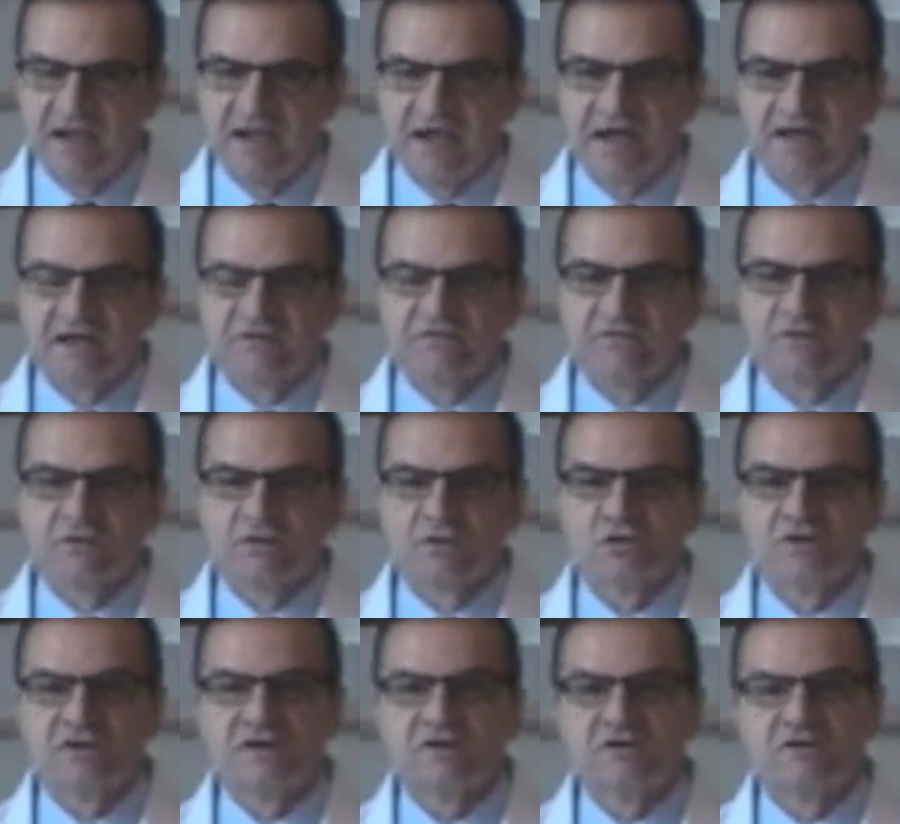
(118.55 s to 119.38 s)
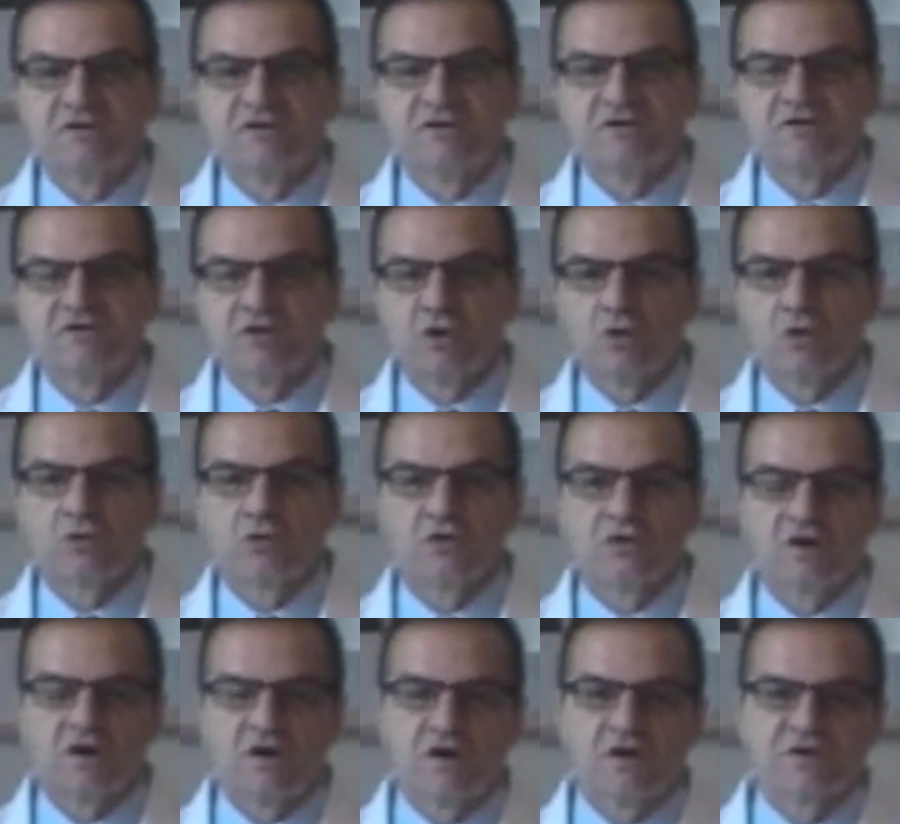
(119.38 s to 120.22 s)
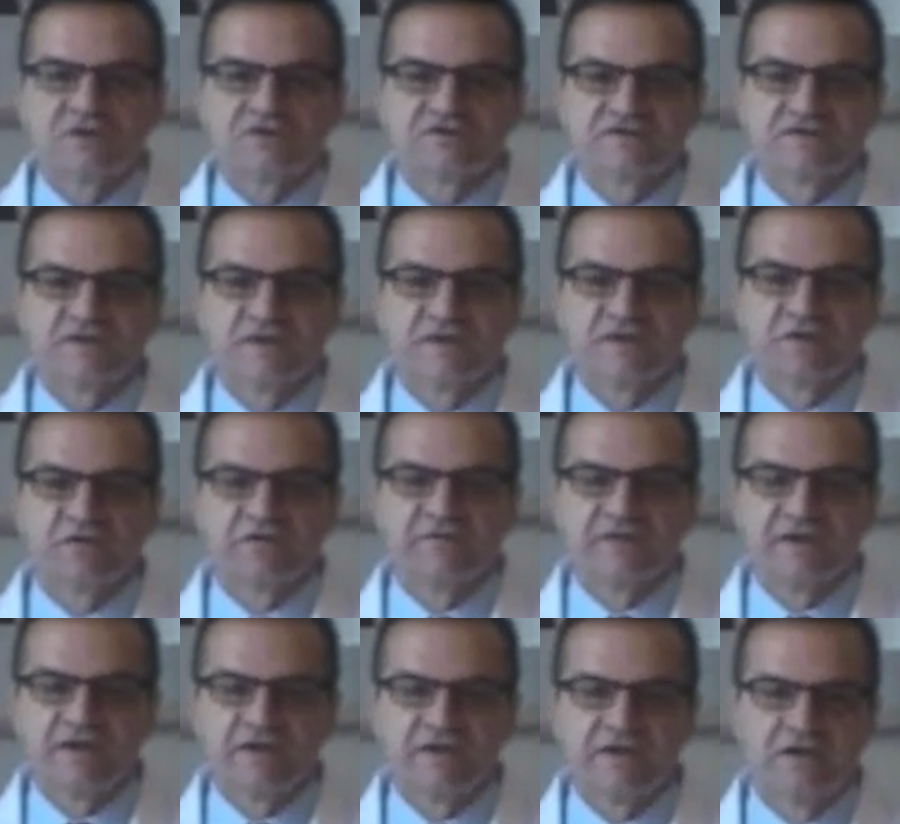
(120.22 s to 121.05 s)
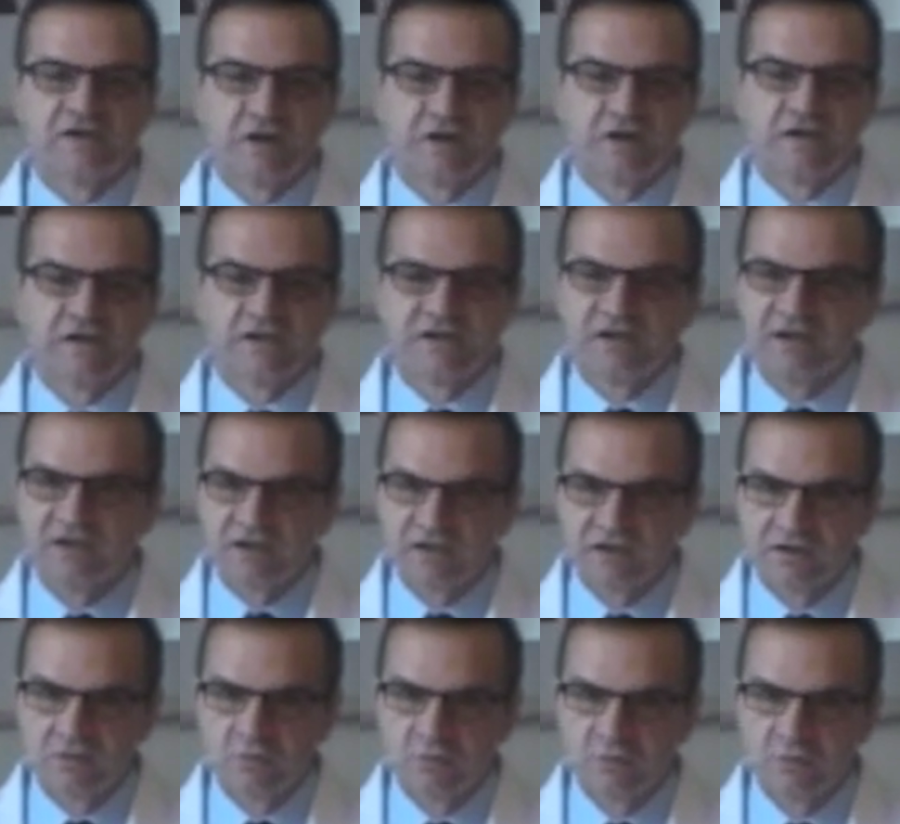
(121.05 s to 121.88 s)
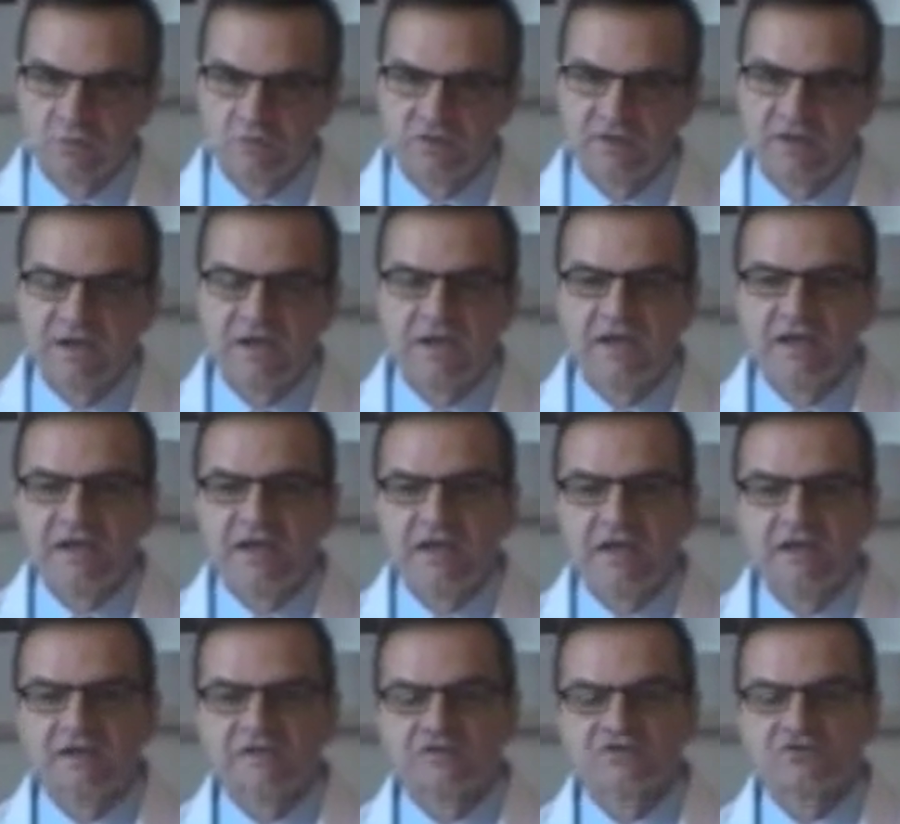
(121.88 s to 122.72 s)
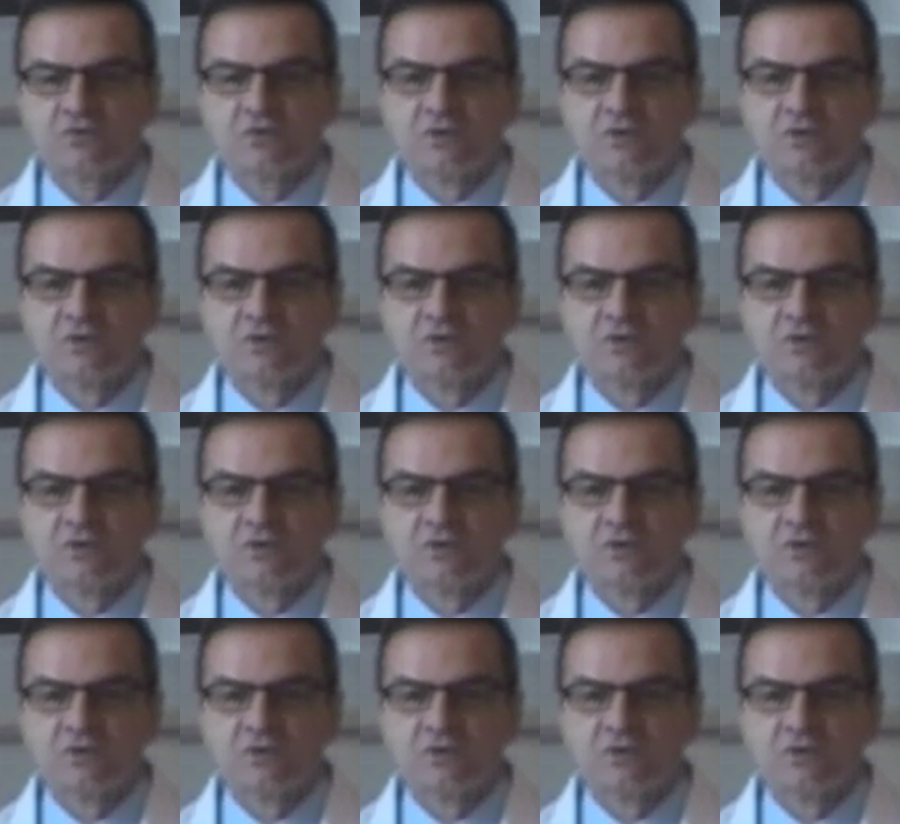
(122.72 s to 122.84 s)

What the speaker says: And if you look at the total cost of a non-healing wound, it is